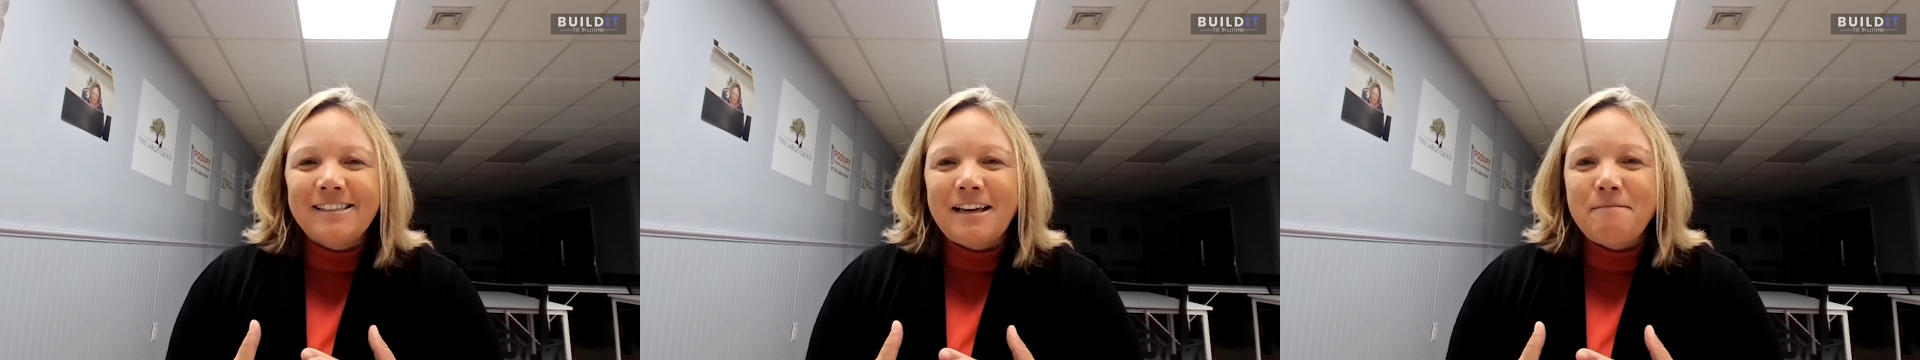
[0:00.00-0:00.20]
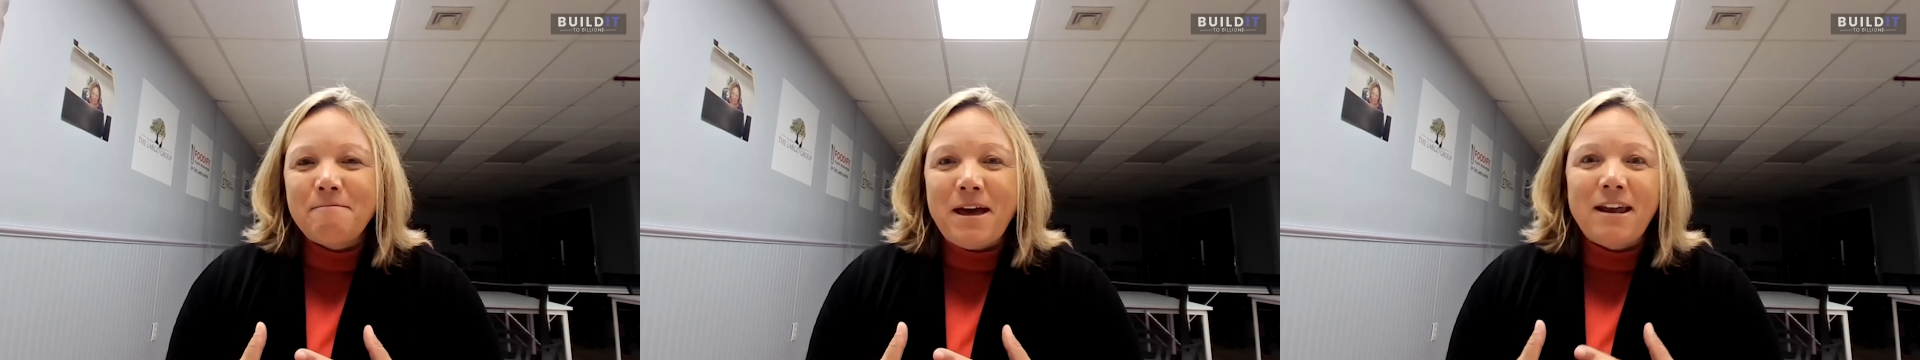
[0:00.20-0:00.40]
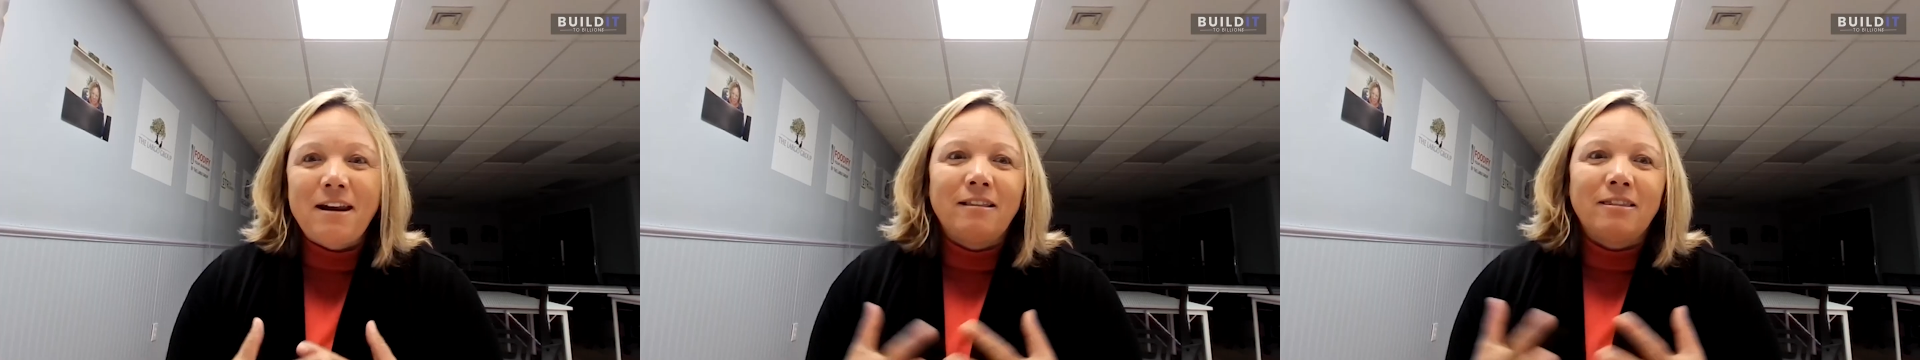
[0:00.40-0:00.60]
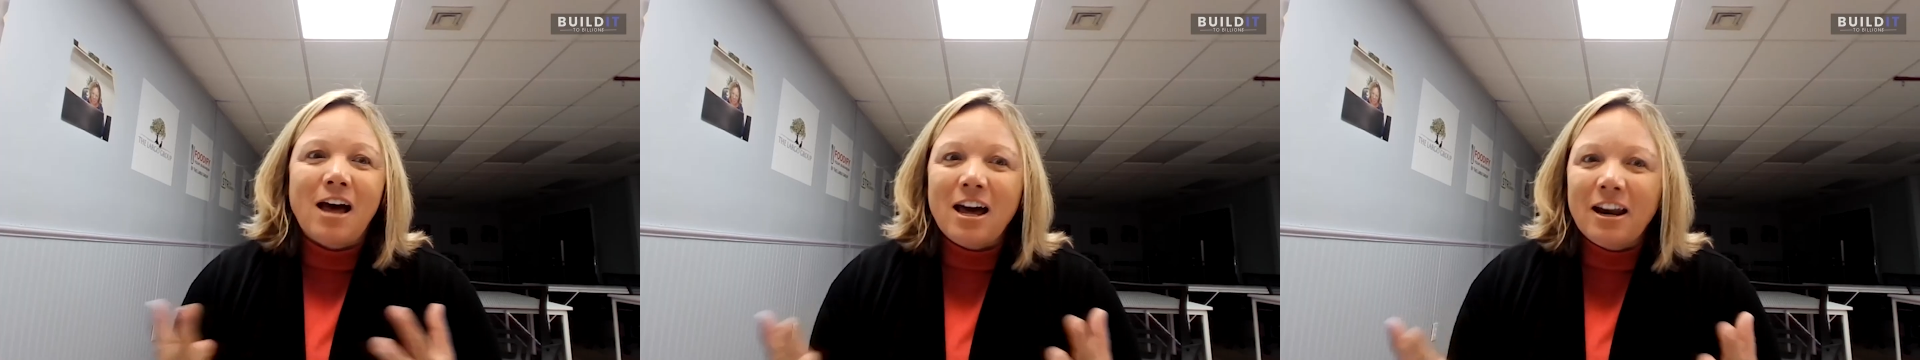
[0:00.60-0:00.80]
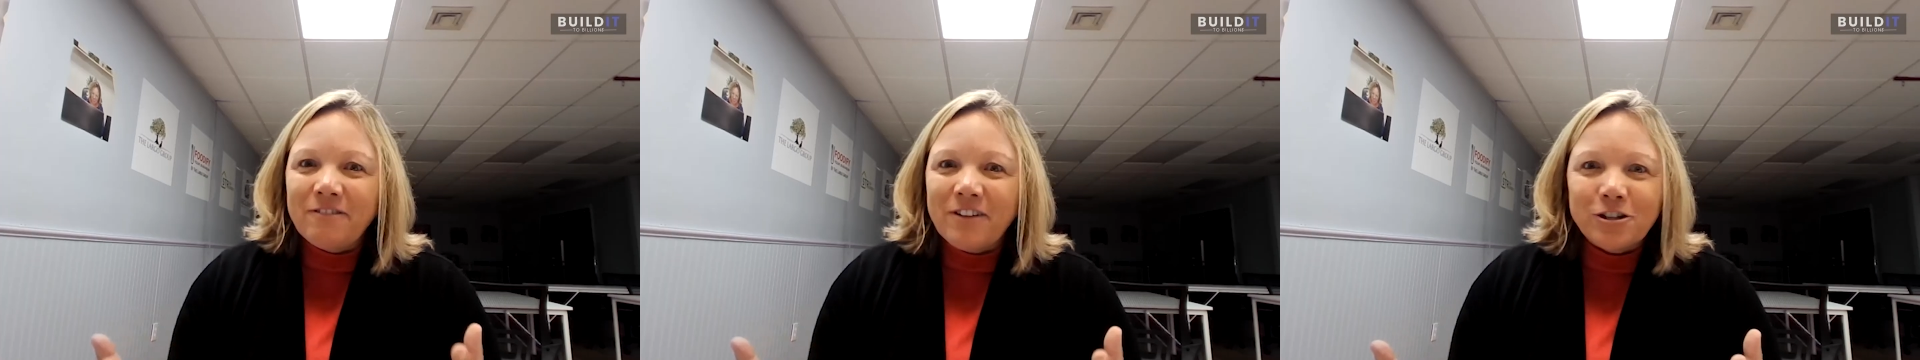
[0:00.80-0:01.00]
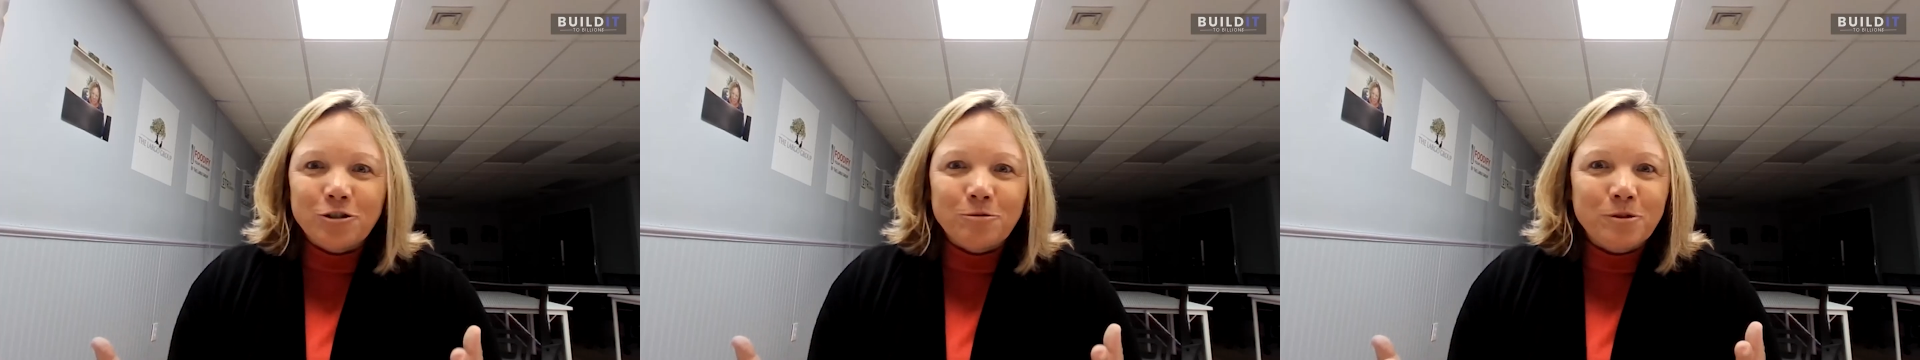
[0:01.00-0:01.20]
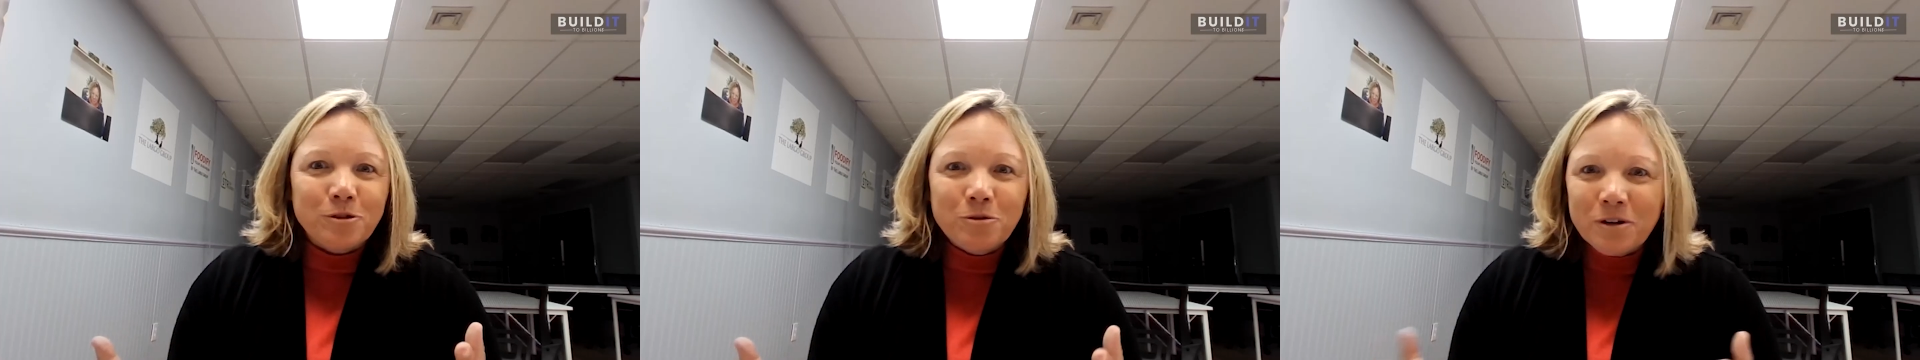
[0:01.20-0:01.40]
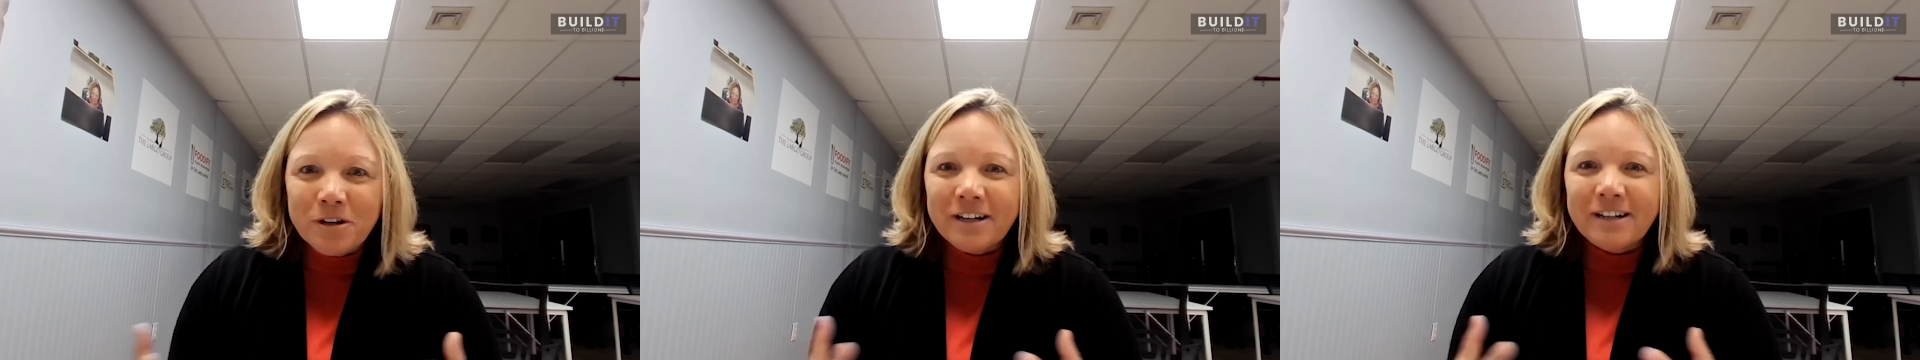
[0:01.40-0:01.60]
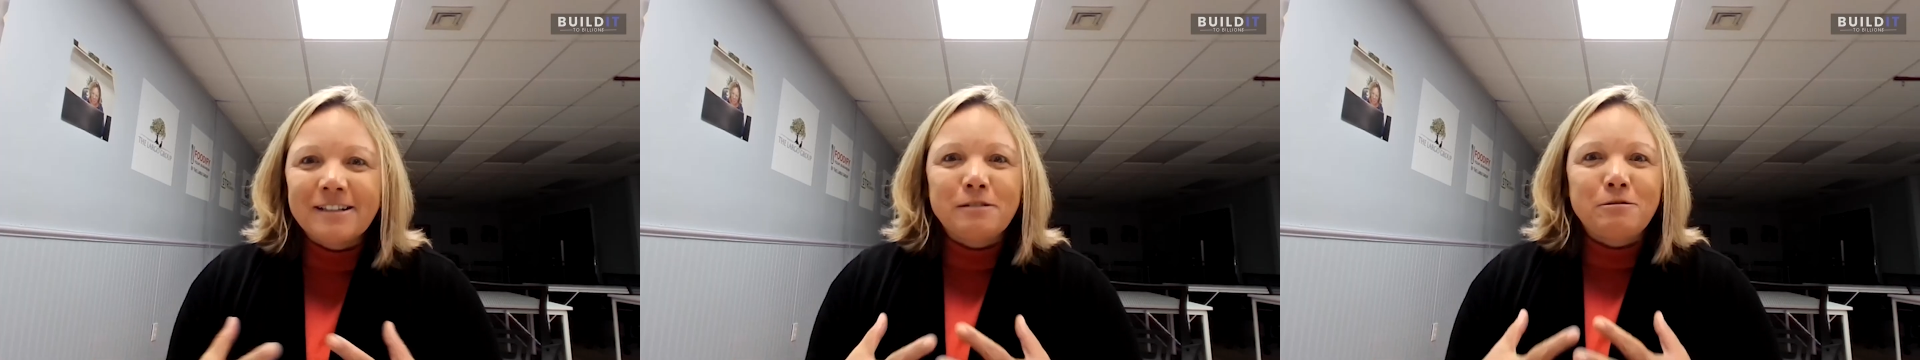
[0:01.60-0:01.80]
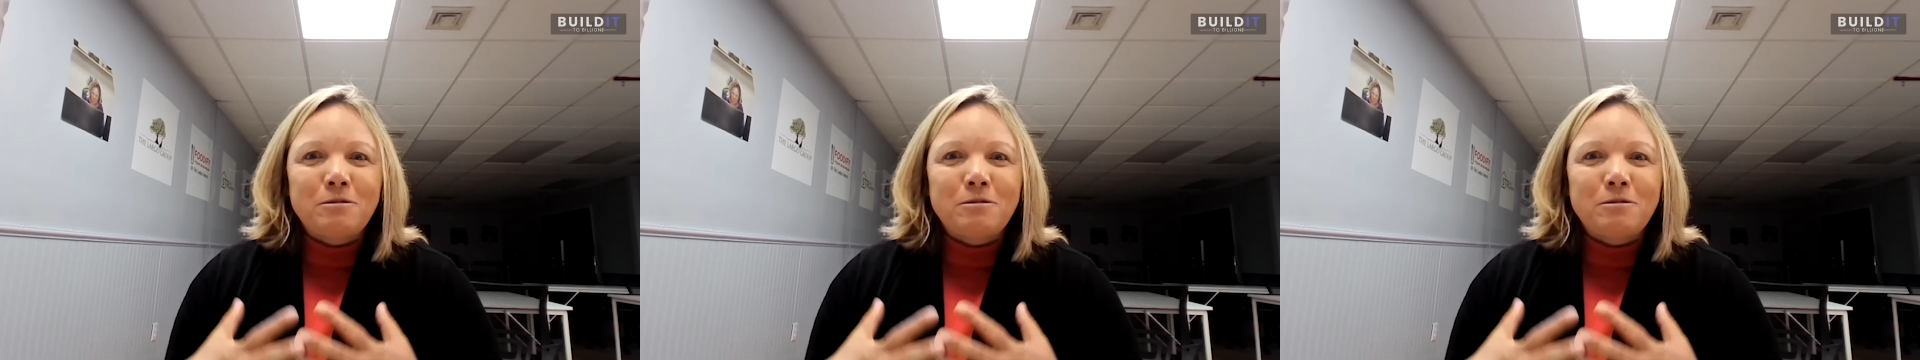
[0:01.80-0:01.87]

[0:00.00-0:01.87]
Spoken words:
I met a lot of entrepreneurs,